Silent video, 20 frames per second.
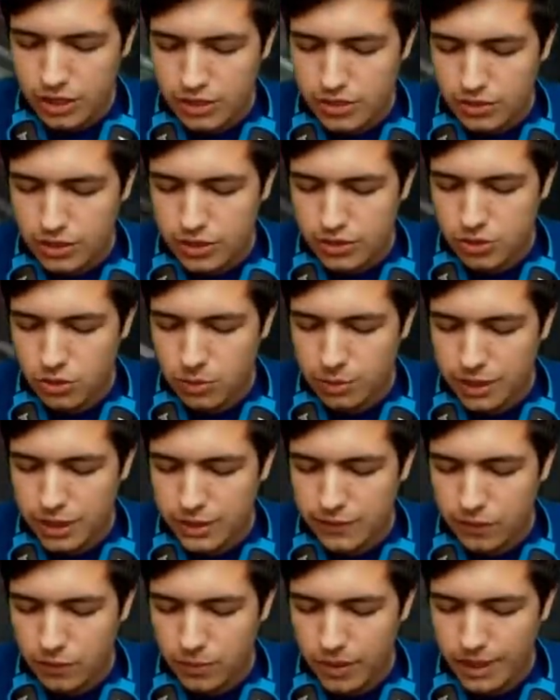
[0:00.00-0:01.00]
stuttering at all,
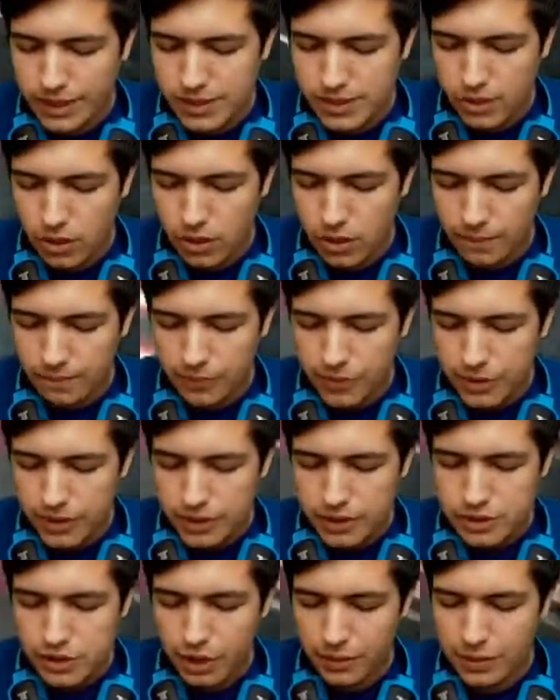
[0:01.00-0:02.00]
because for me, it's not.
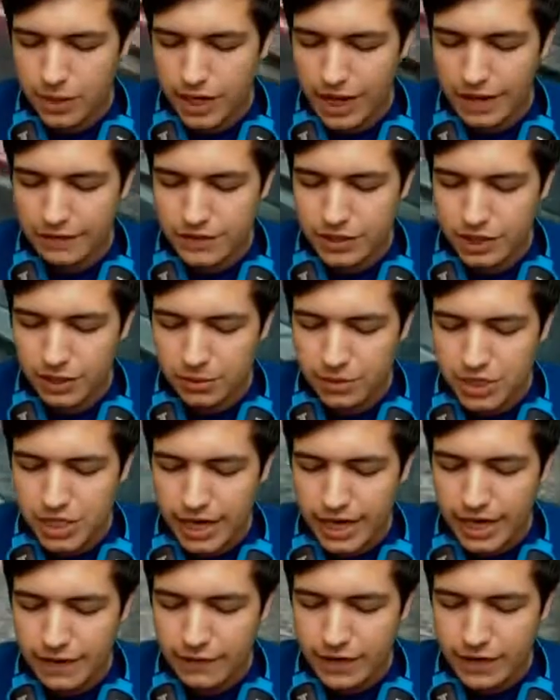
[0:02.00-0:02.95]
So I'm going to have to double check.